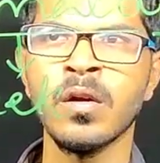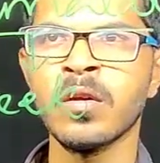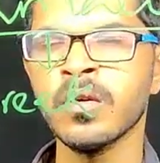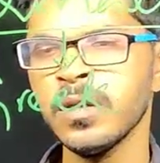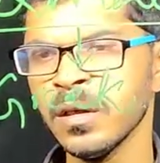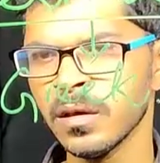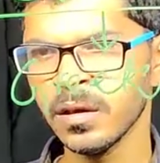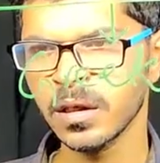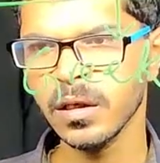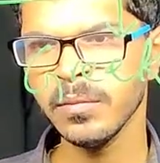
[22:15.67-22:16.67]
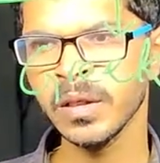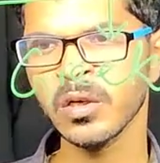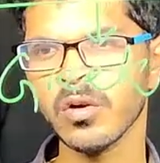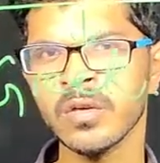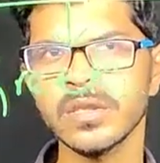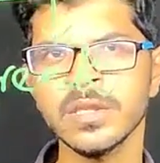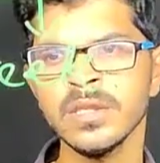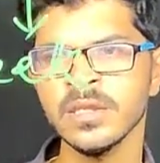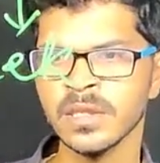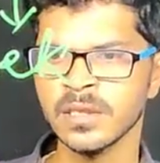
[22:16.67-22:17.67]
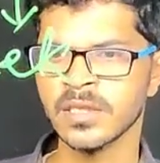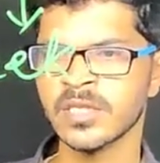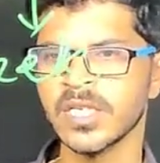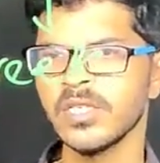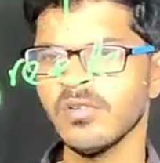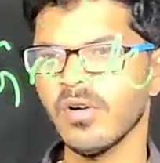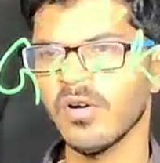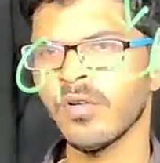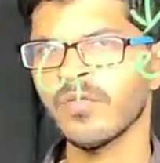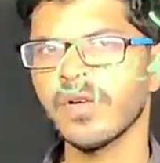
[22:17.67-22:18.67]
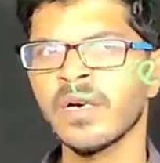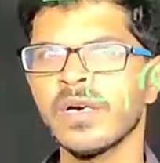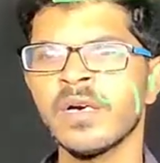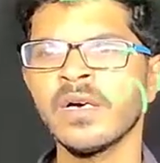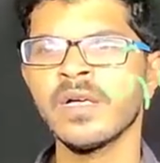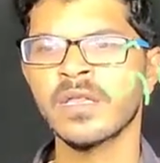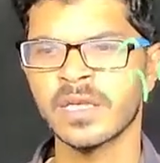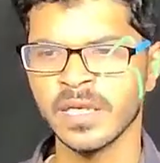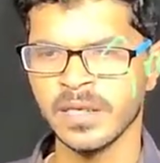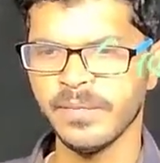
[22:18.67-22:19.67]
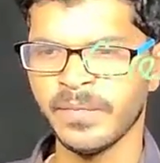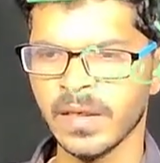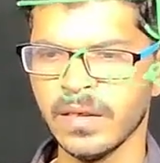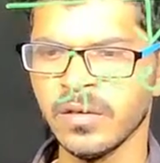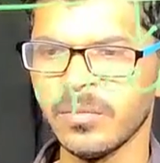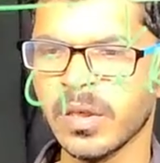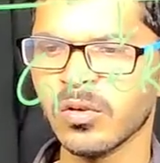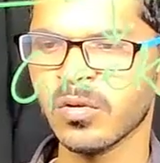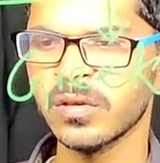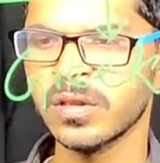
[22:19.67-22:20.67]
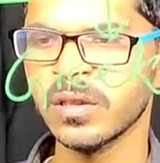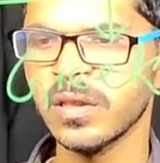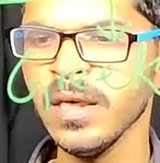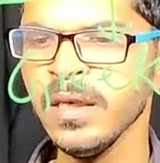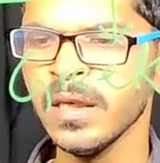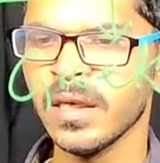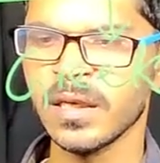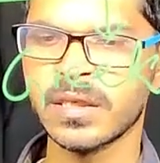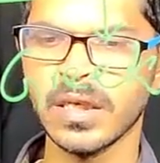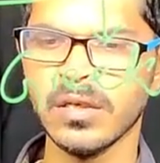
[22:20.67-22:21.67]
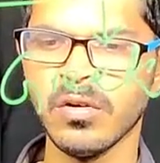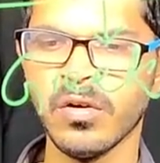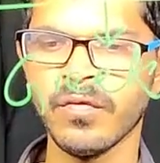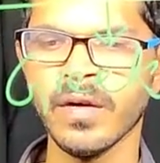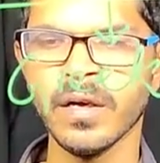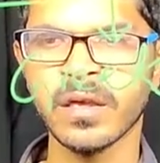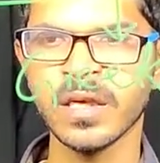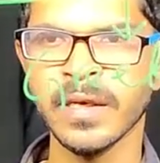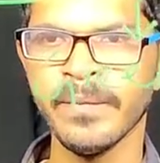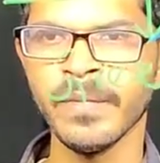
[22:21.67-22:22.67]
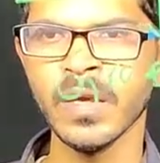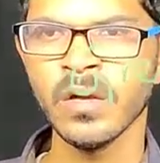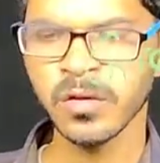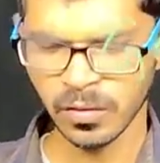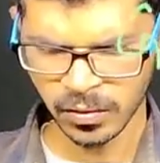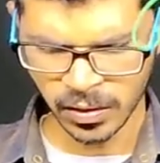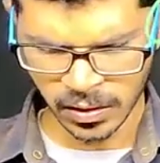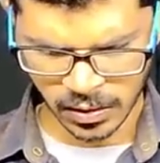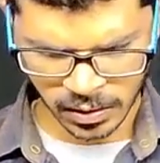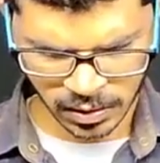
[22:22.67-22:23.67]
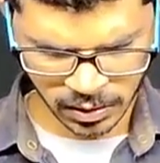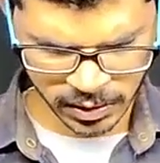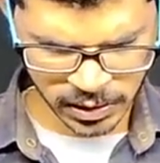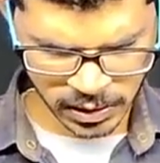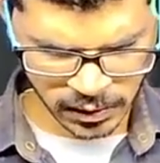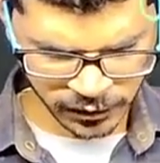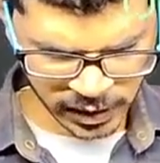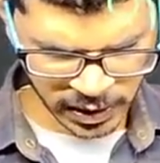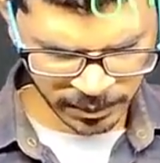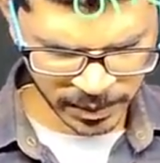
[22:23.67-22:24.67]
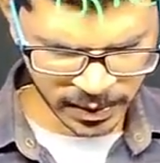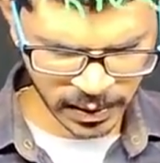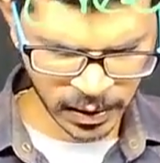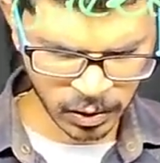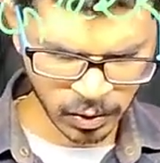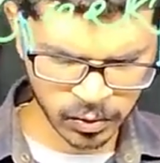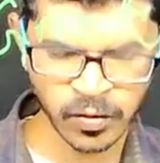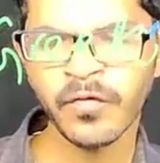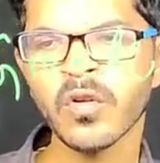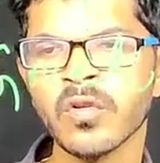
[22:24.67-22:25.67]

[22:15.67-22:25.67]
So here dermatology is the study of skin. Dermatology is the study of skin. So here we can apply a lot of